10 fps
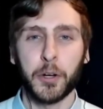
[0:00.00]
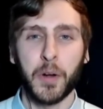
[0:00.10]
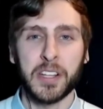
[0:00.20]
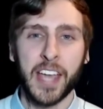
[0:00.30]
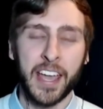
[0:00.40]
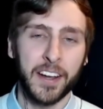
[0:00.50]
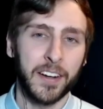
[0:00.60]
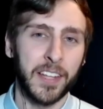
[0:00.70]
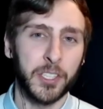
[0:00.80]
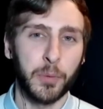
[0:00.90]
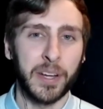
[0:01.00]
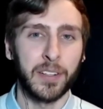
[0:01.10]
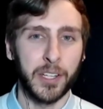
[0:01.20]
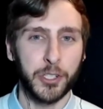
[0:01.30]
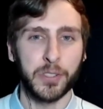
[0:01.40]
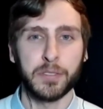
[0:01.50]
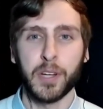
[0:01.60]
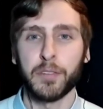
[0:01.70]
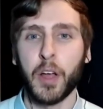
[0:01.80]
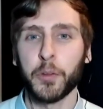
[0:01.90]
Canada, like the regulation of
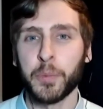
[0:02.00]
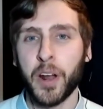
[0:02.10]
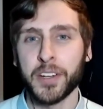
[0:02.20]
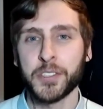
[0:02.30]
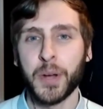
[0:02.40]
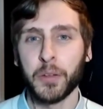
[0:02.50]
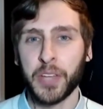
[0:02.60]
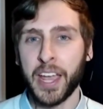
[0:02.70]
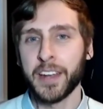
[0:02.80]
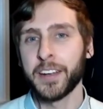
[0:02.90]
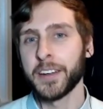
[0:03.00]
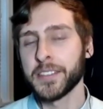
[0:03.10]
health products through Health Canada,